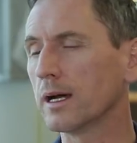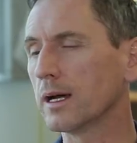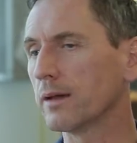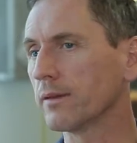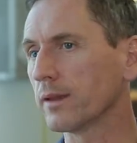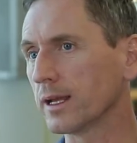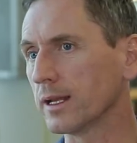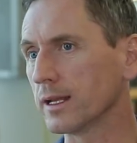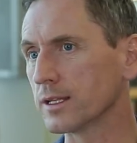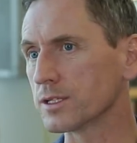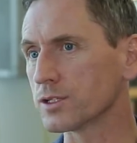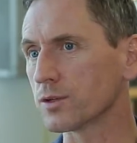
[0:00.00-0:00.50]

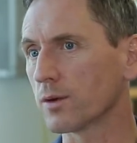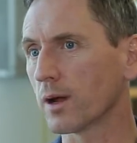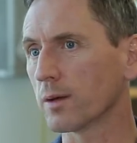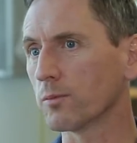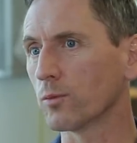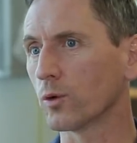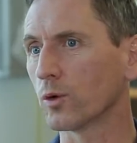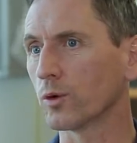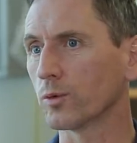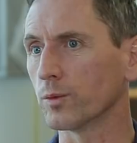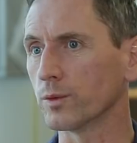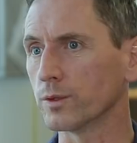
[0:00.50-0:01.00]
They can
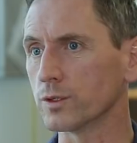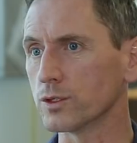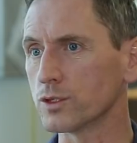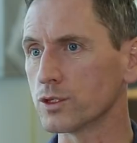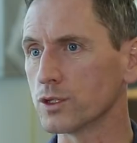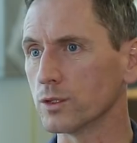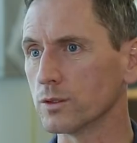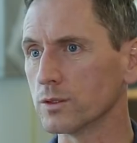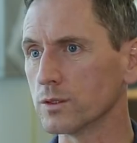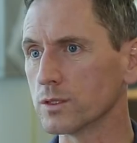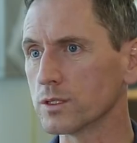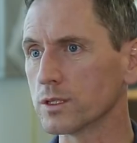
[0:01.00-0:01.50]
interact more with the
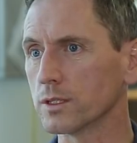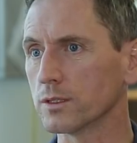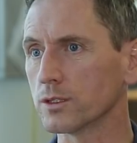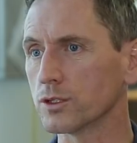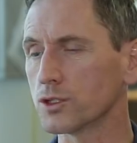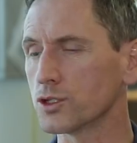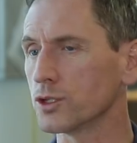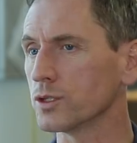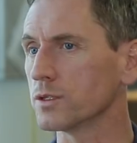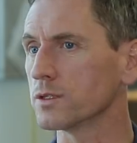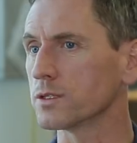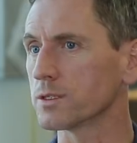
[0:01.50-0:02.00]
students, and the
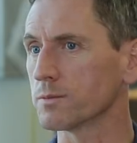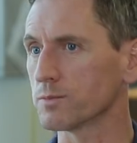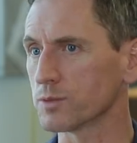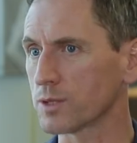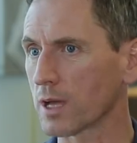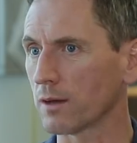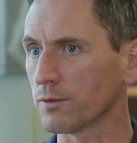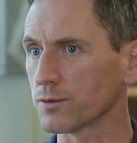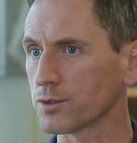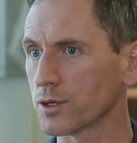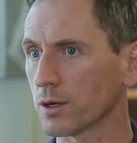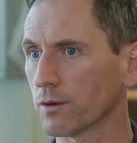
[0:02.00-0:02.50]
students
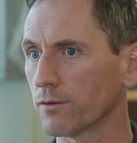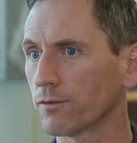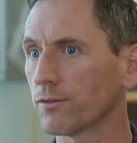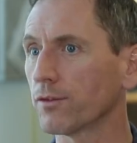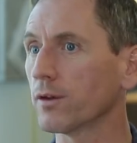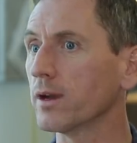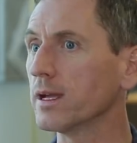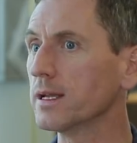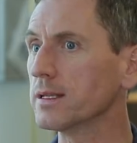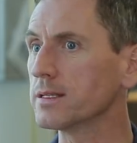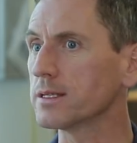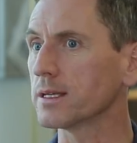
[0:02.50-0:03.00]
themselves are
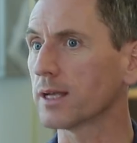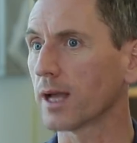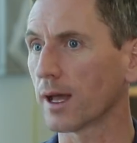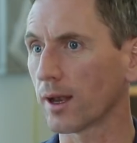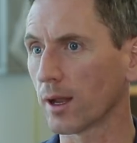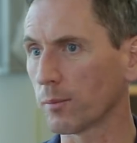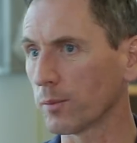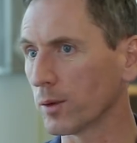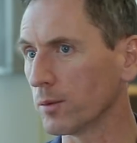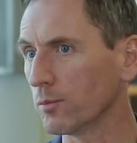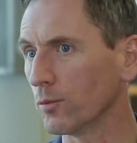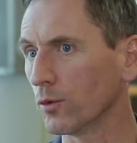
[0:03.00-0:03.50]
free to get
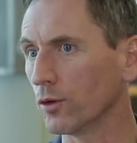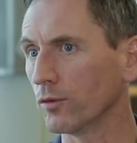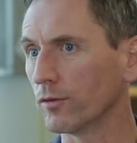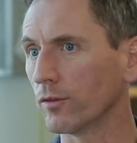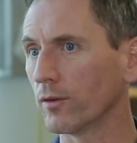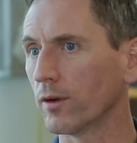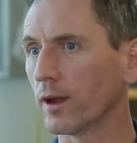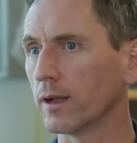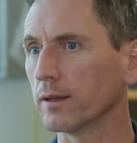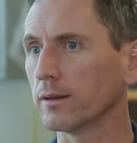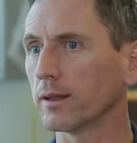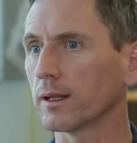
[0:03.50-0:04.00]
up and move
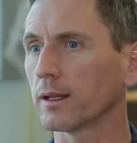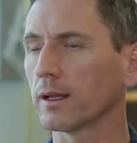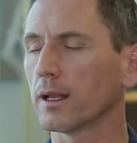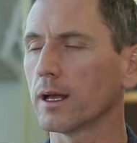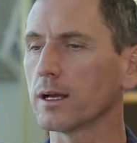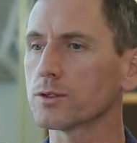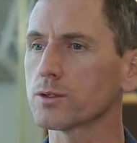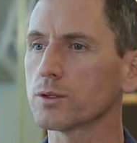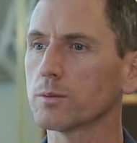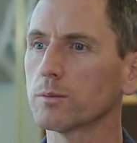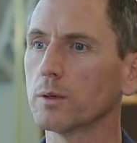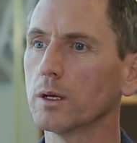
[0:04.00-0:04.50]
around the
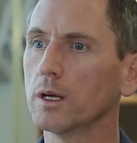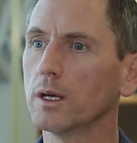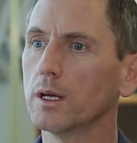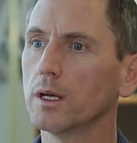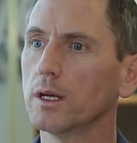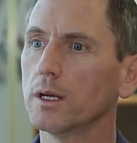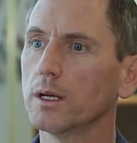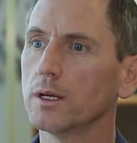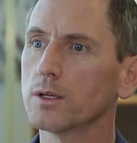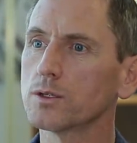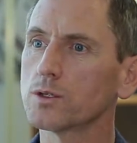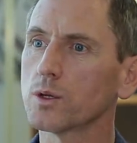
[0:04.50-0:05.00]
classroom.
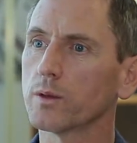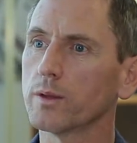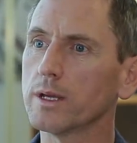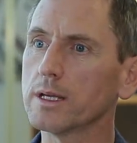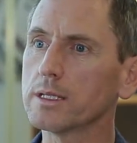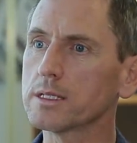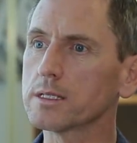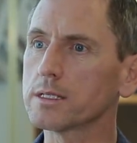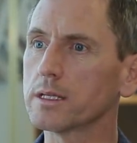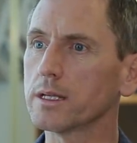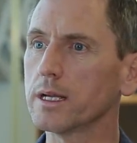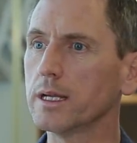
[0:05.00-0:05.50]
So
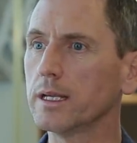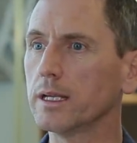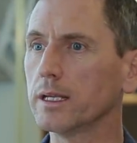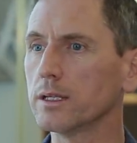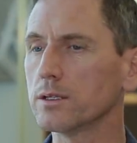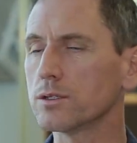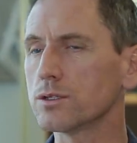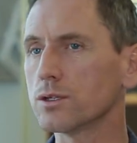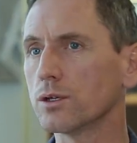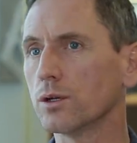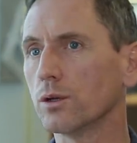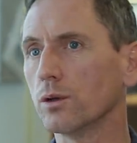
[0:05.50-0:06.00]
this is
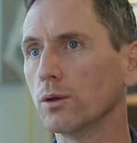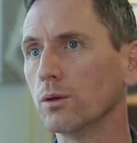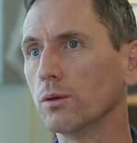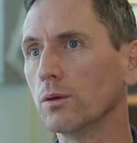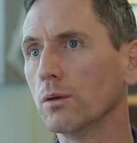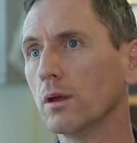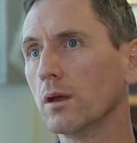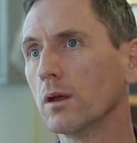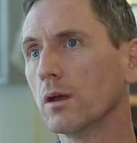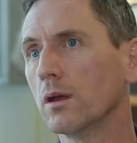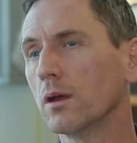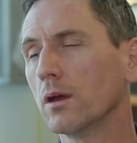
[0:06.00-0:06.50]
leading to
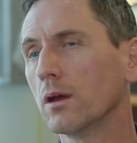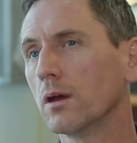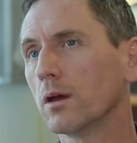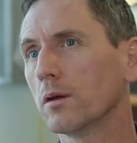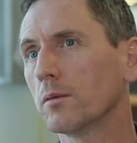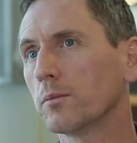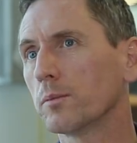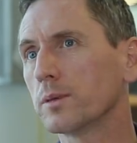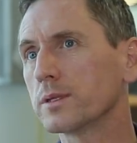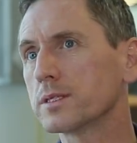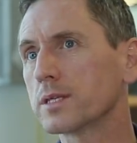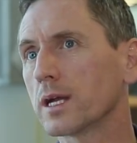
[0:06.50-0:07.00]

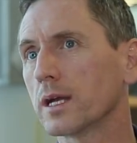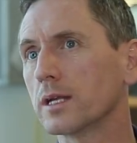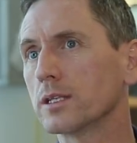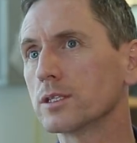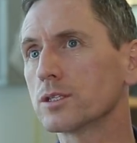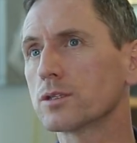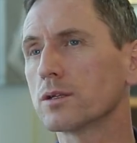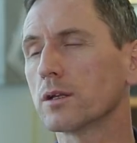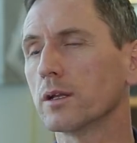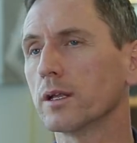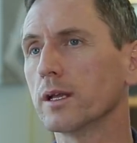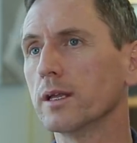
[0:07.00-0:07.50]

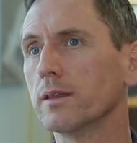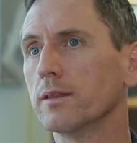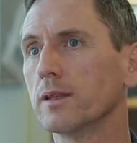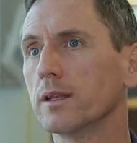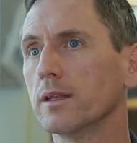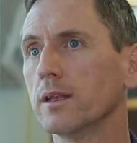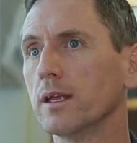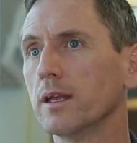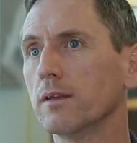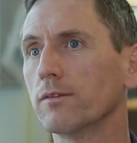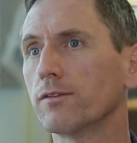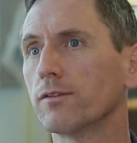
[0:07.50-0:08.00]
potentially the
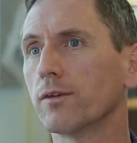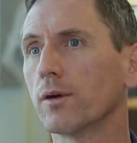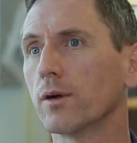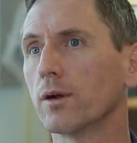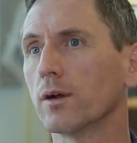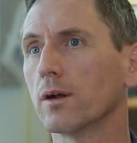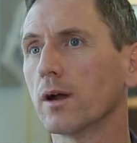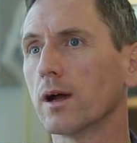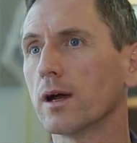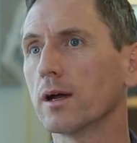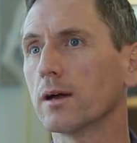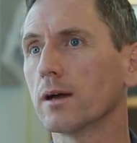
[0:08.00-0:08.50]
need
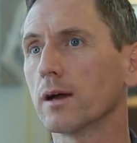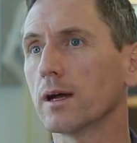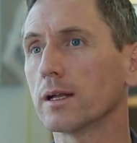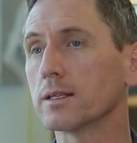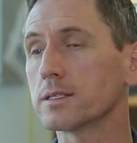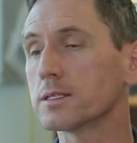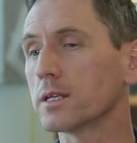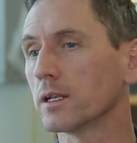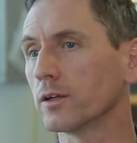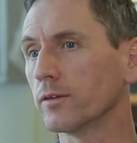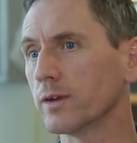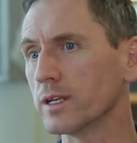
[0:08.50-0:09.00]
for
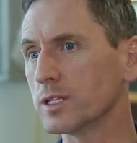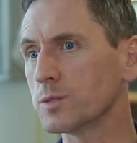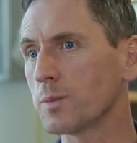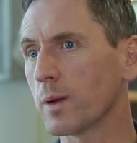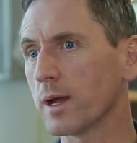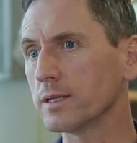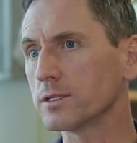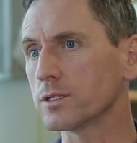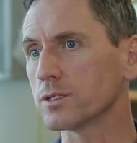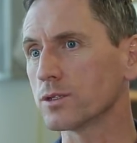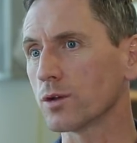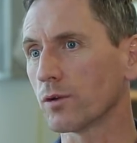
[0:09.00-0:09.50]
ancillary
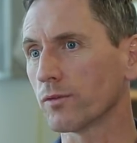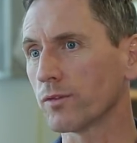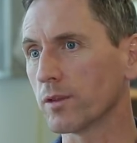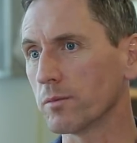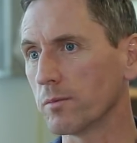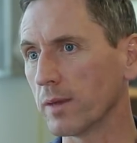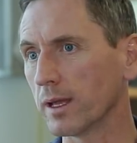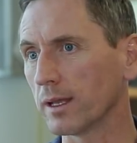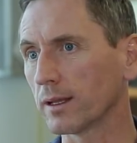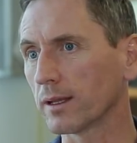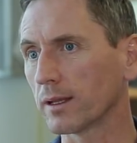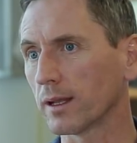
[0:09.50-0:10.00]
spaces off the
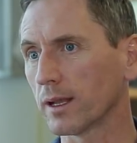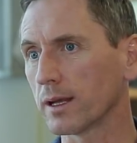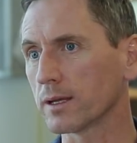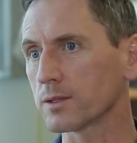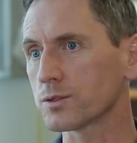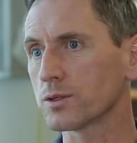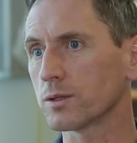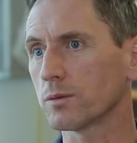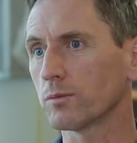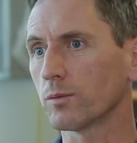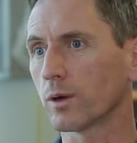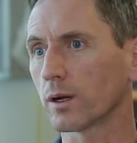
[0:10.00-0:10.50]
main
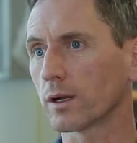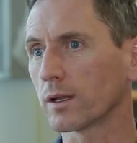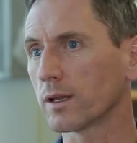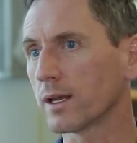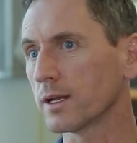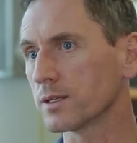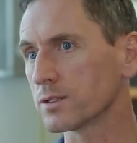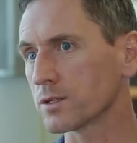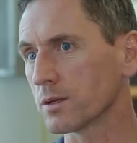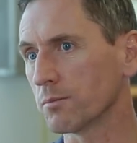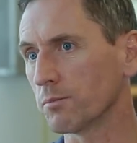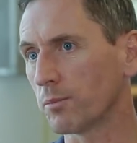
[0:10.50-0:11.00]
classroom, where
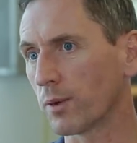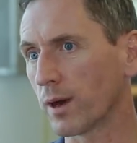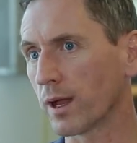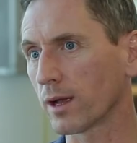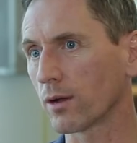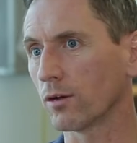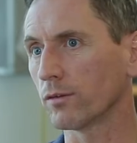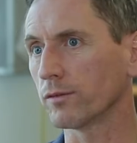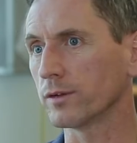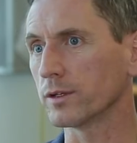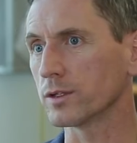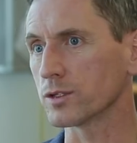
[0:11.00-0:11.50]
kids can
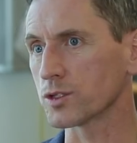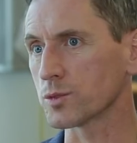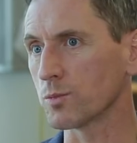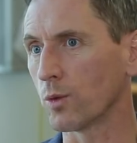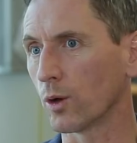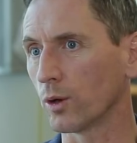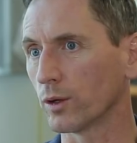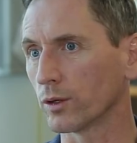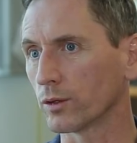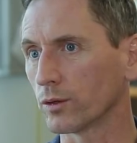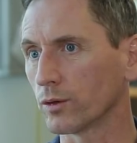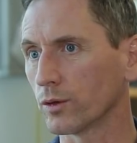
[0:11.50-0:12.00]
break off into
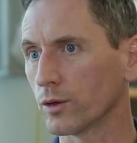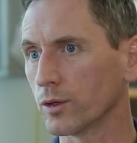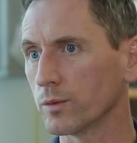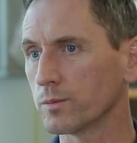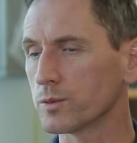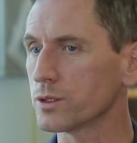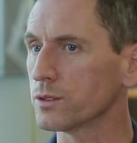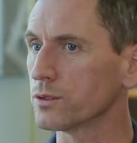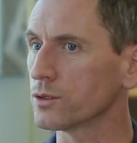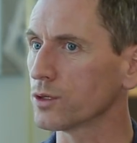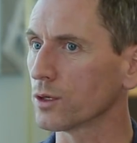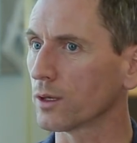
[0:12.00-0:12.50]
smaller
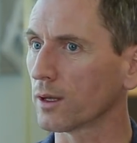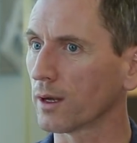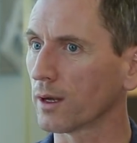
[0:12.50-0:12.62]
groups and do